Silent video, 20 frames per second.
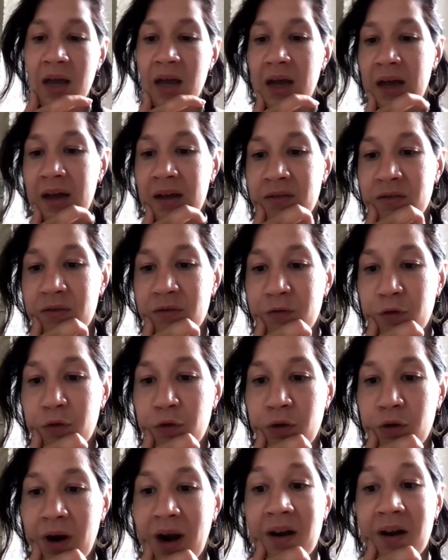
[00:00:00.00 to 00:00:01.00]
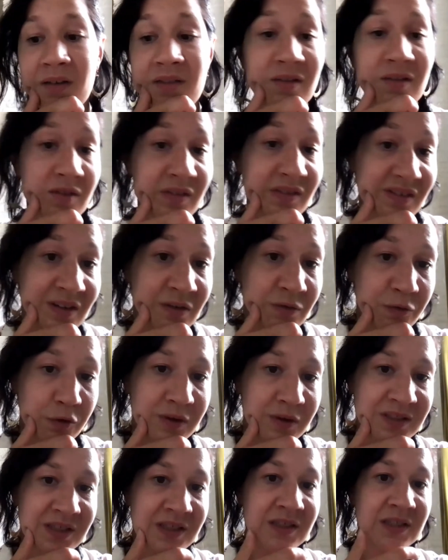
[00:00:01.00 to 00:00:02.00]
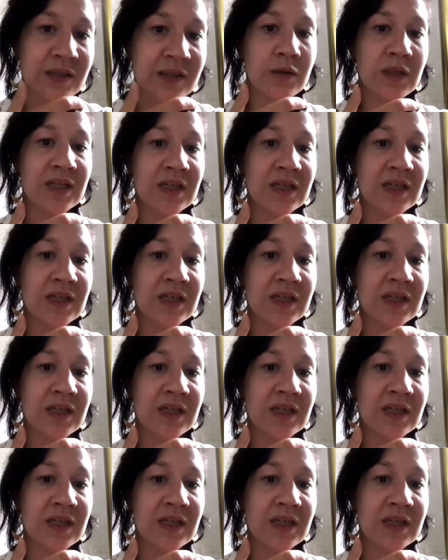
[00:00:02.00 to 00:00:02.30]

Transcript: And for IL-17, for instance,